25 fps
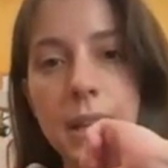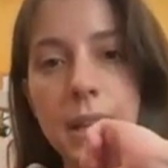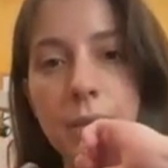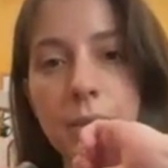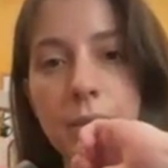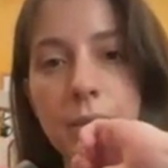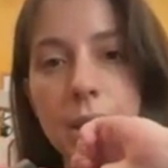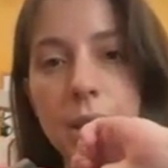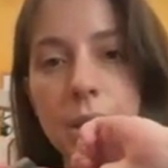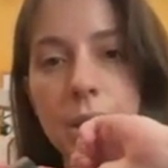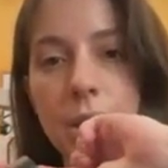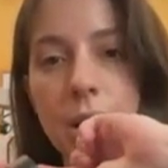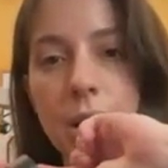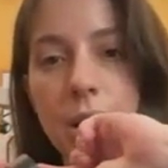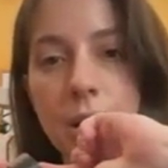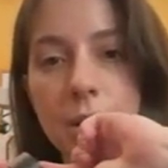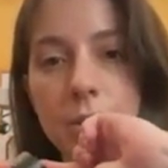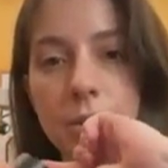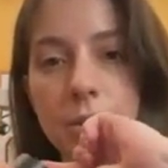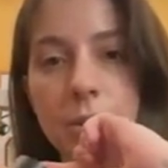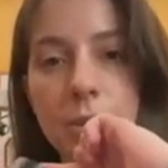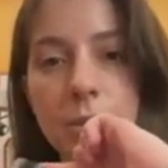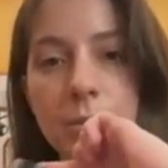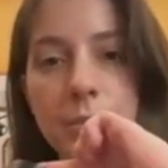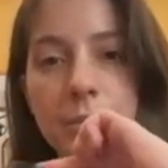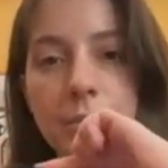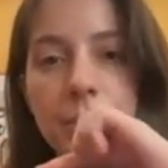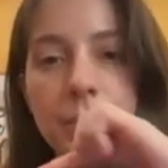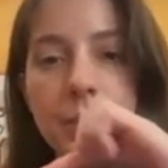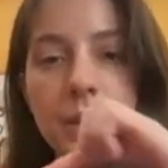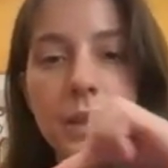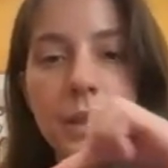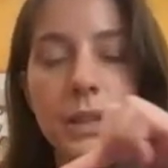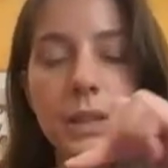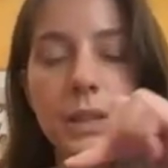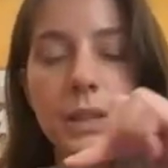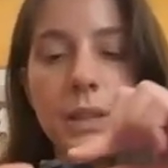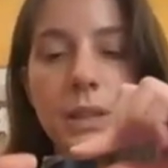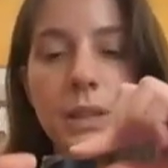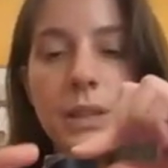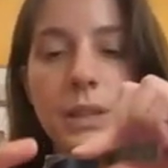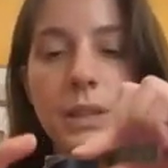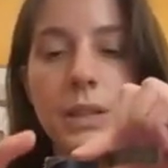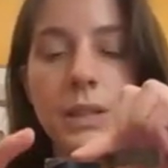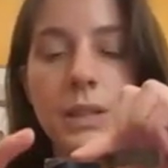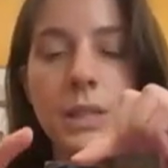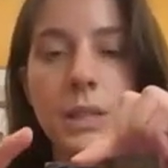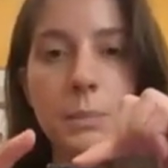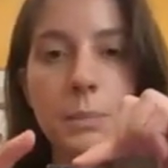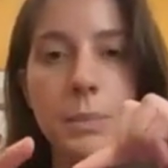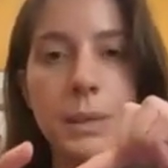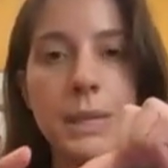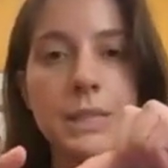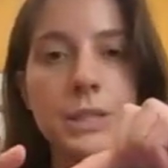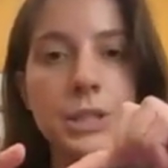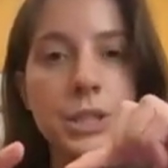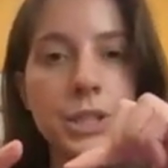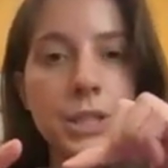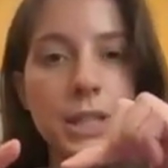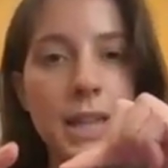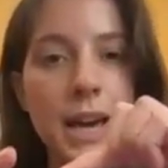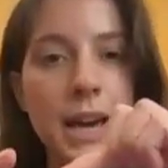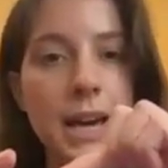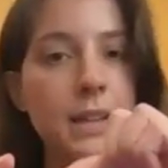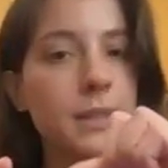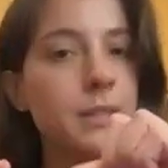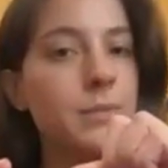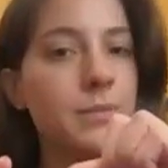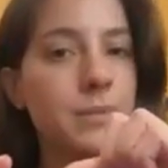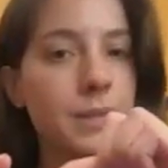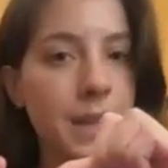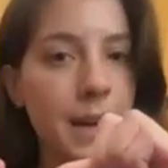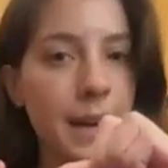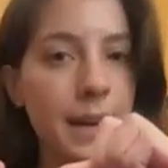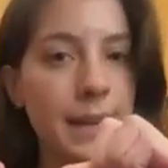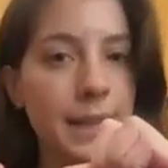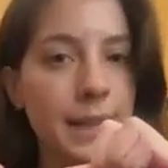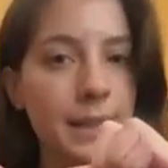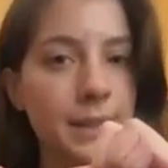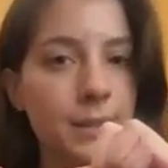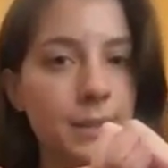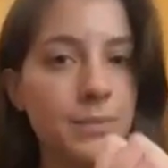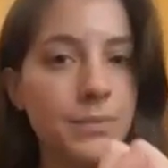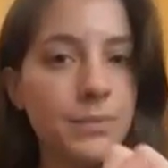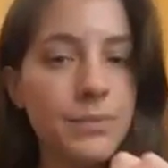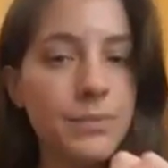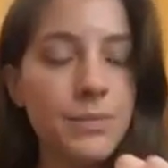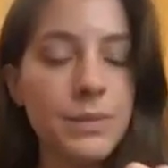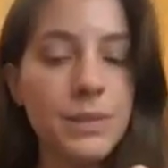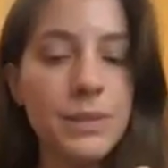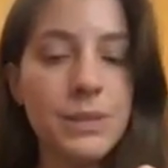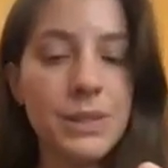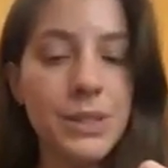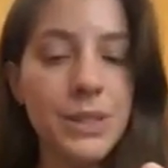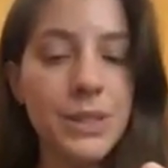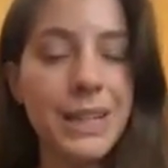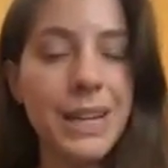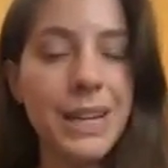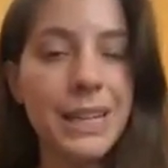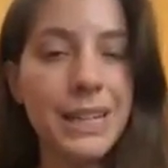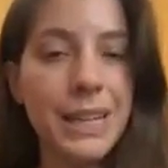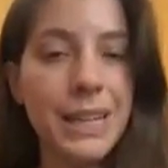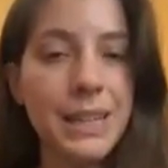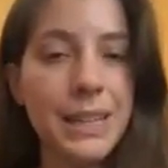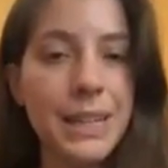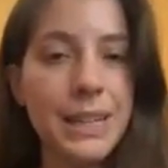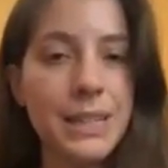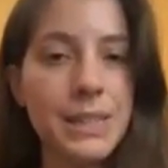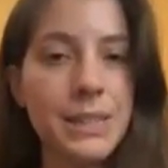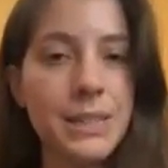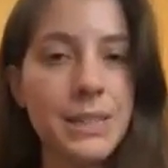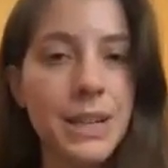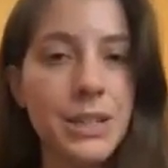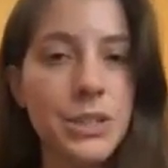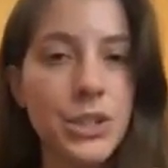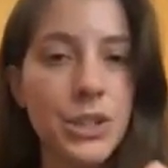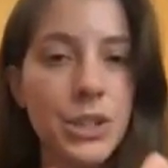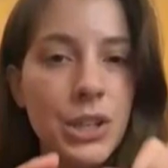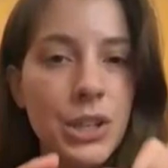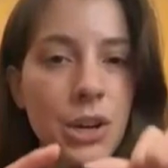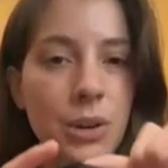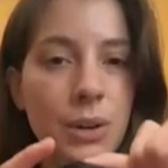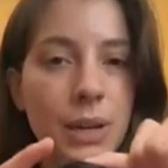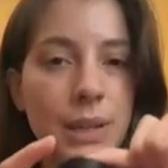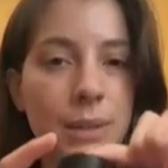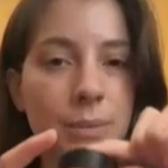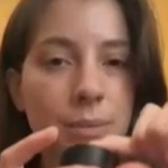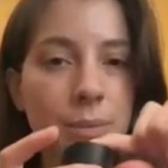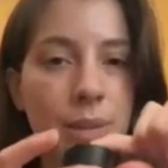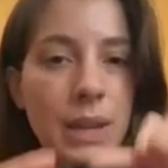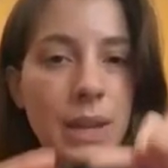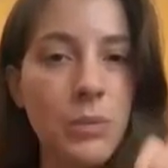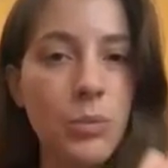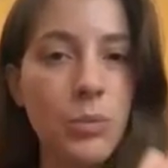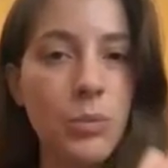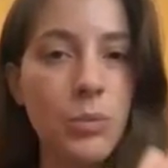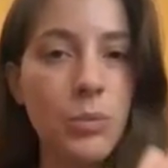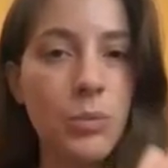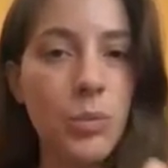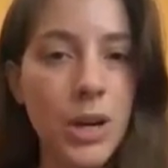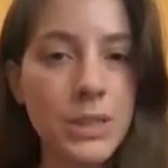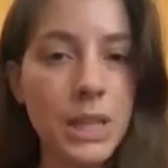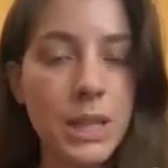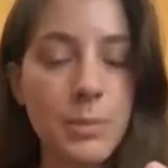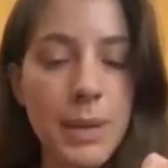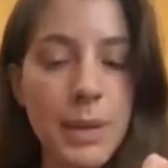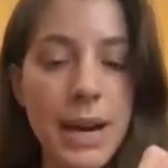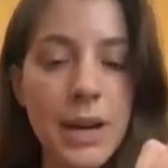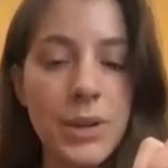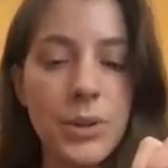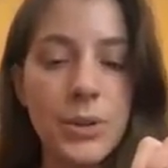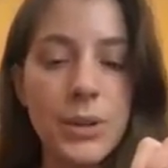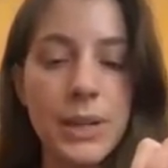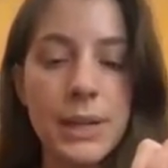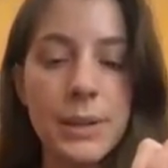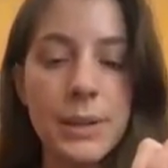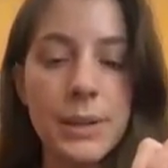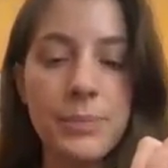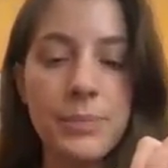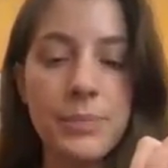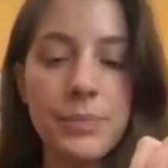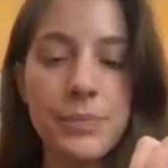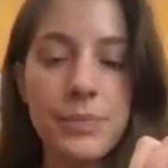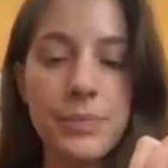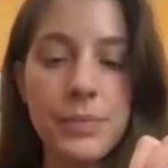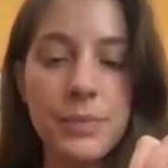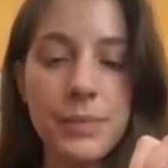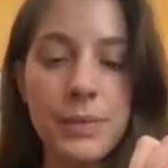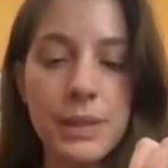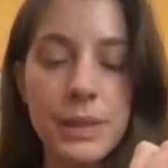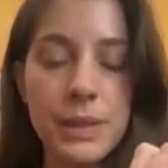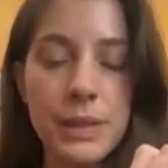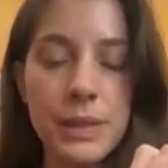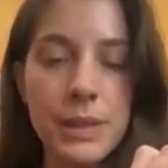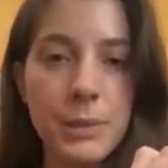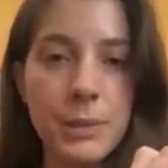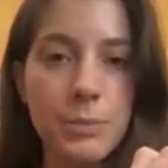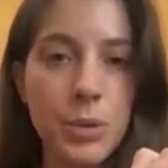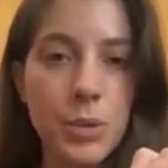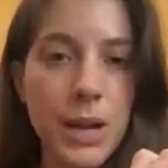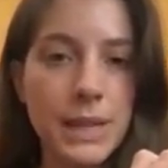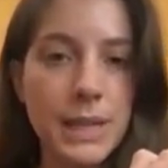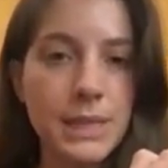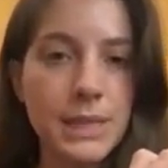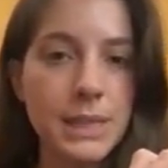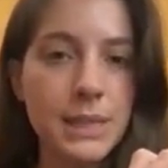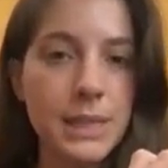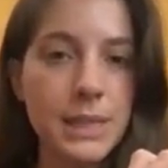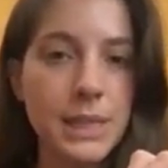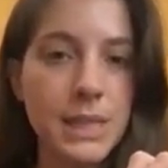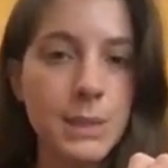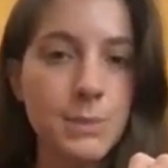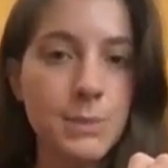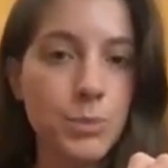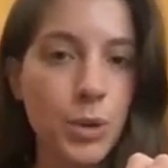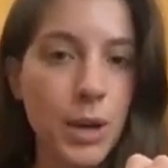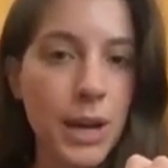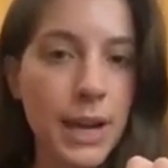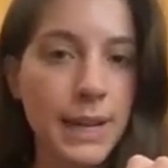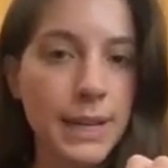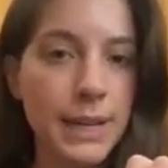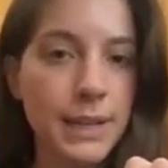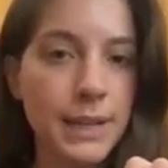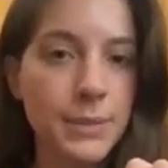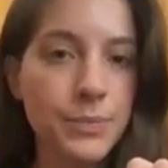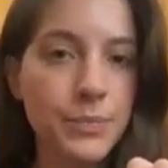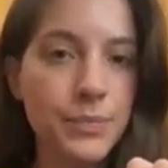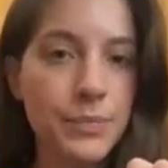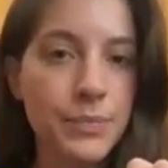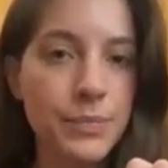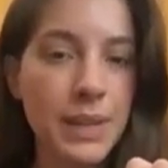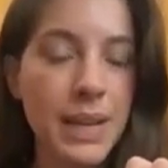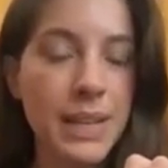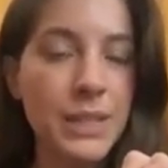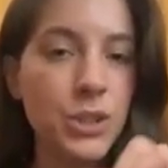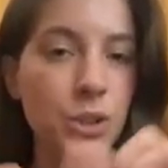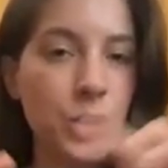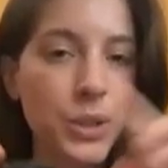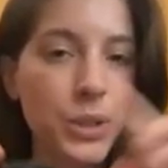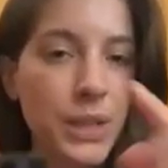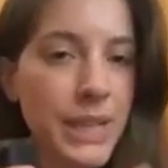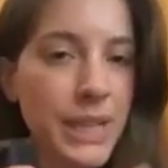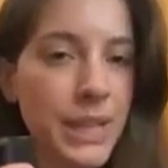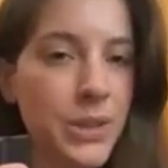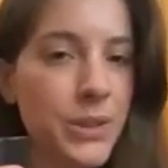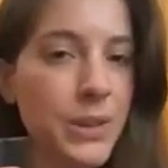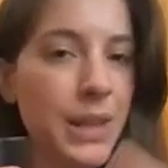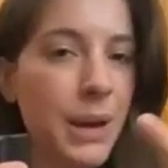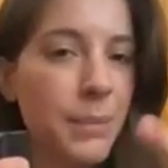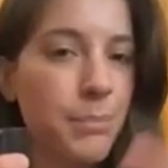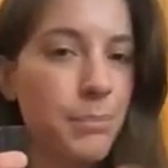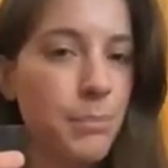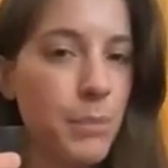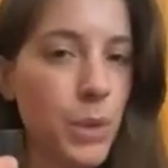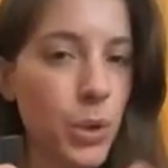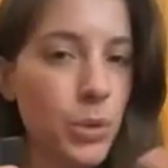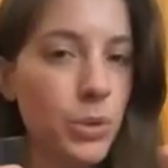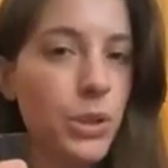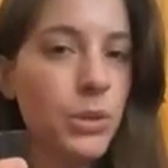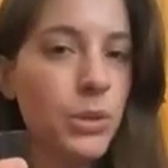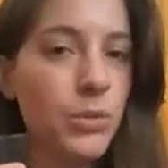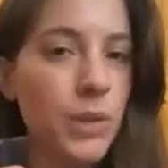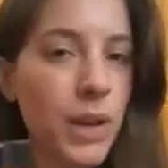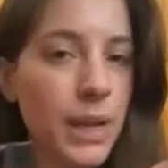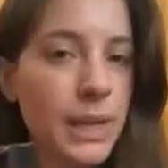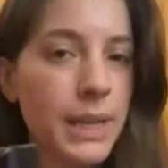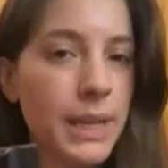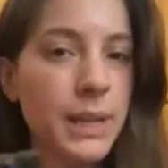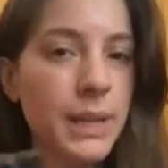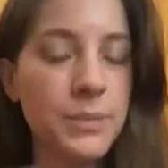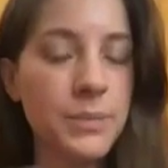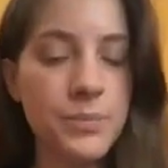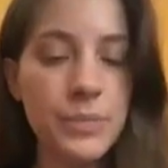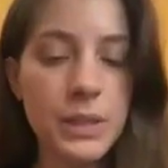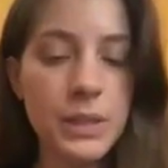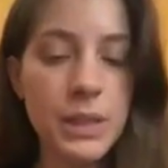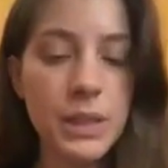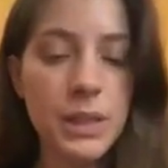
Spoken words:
of the nozzle, you pinch that tight so you kind of get like a suction going. And while it's on the battery, you press the spray and you'll hear that motor running.